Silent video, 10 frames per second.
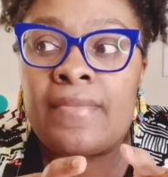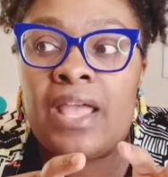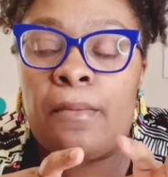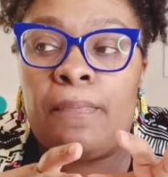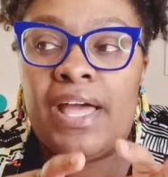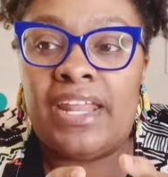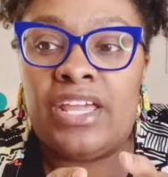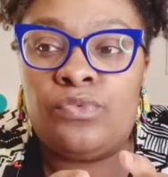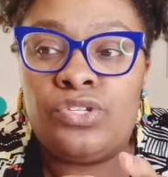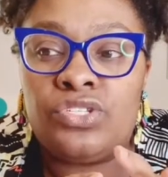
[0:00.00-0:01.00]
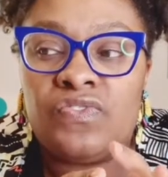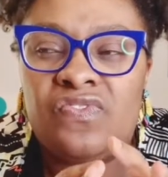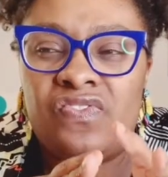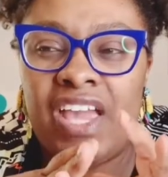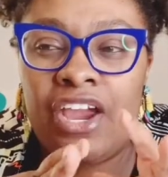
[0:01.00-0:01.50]
but it was
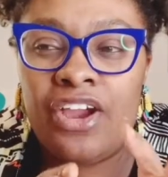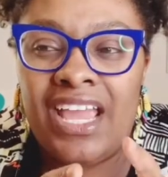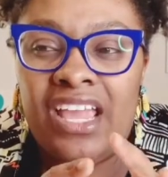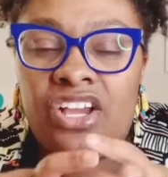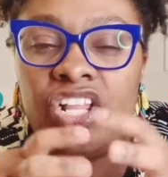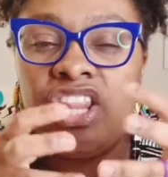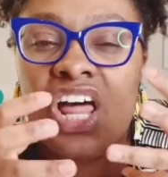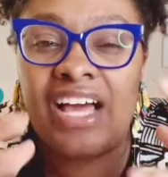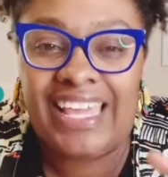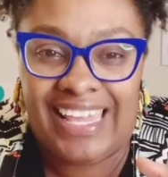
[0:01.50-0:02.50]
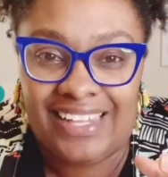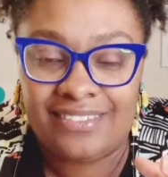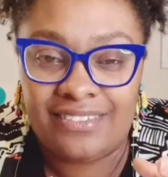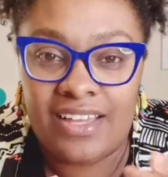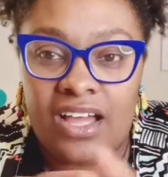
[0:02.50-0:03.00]
very clunky.
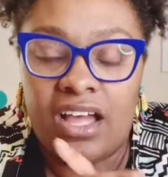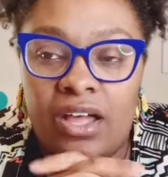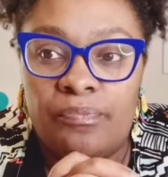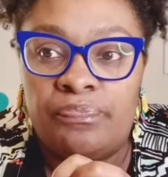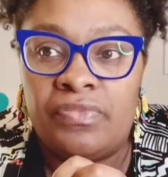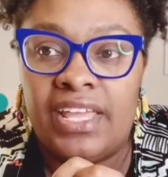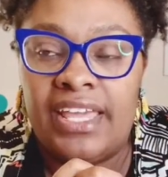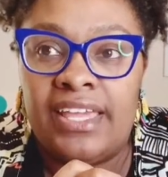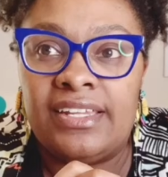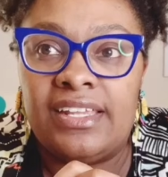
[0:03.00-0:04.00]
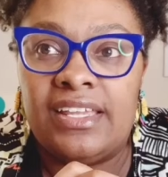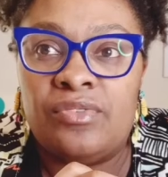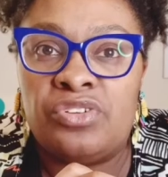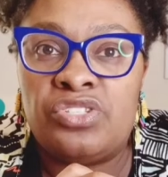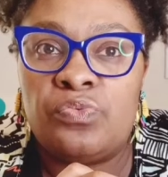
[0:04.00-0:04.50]

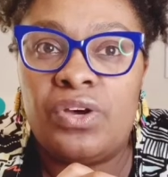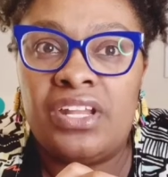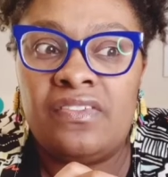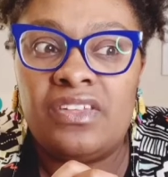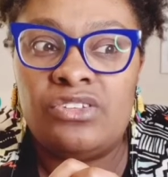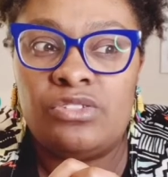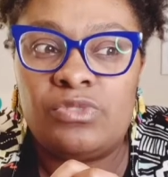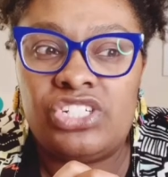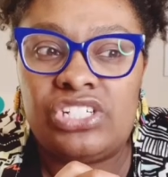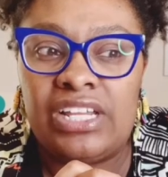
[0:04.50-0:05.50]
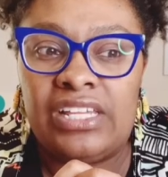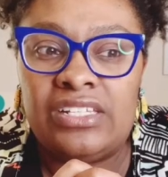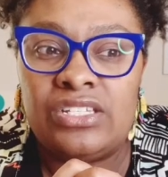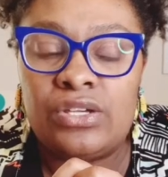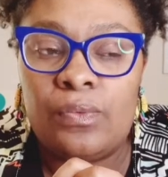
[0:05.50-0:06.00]
It was one of those
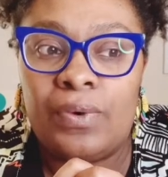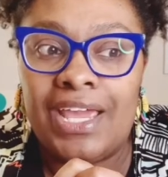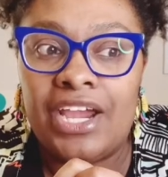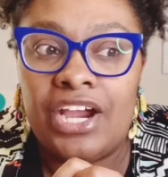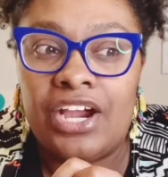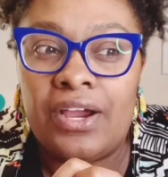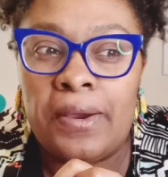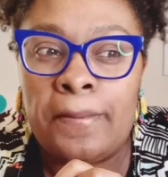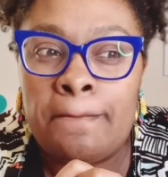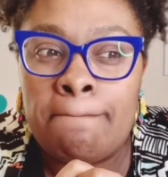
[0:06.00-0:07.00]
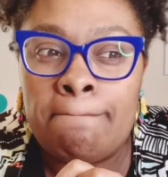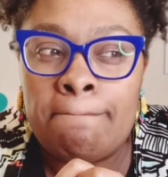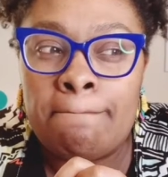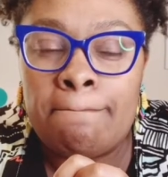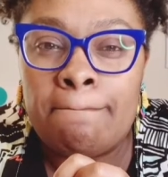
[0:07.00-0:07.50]
machines where
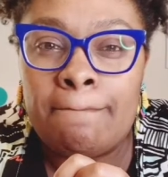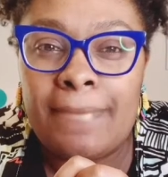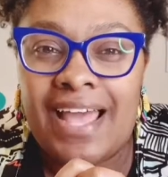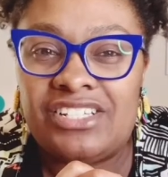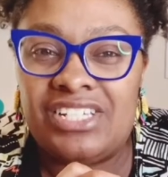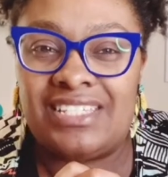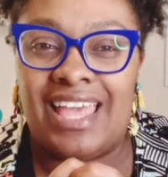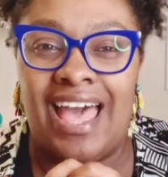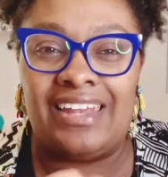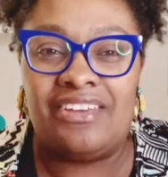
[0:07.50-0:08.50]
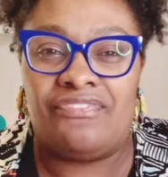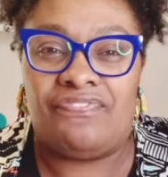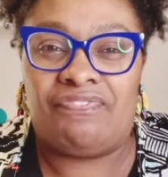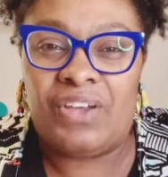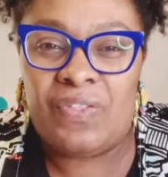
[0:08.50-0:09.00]
I just kind of
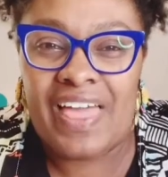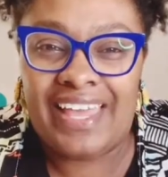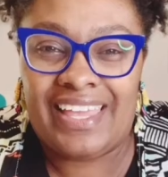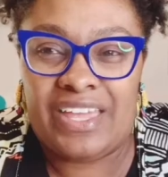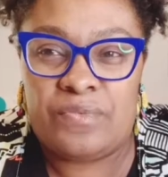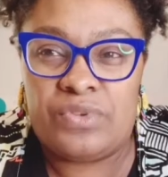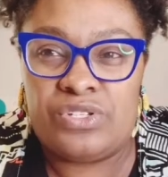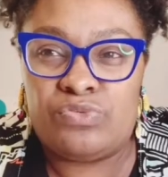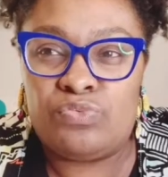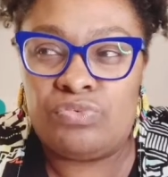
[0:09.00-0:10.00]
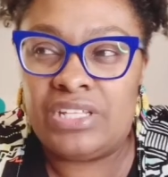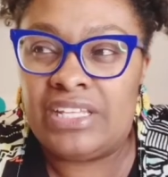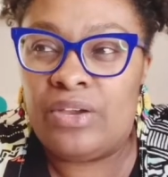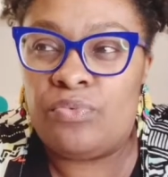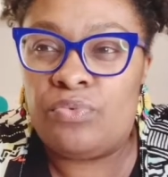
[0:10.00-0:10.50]
felt like it was
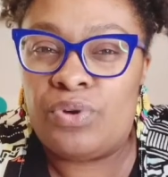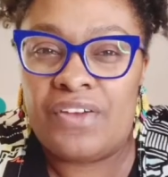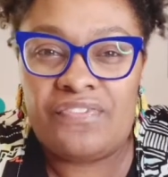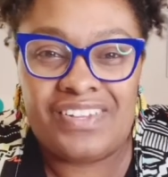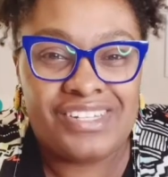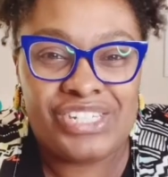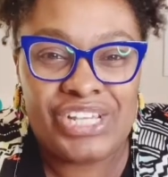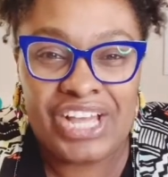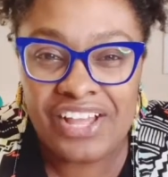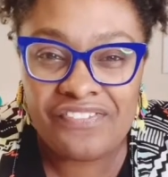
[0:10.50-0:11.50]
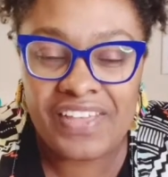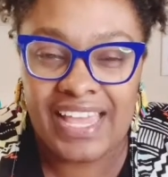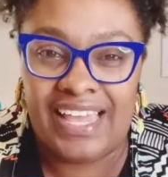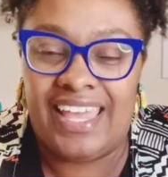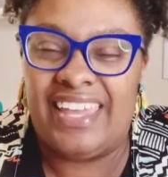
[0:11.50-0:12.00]
really rough and tough.
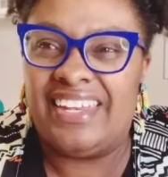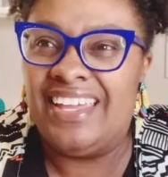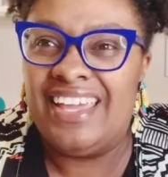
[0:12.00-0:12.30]
And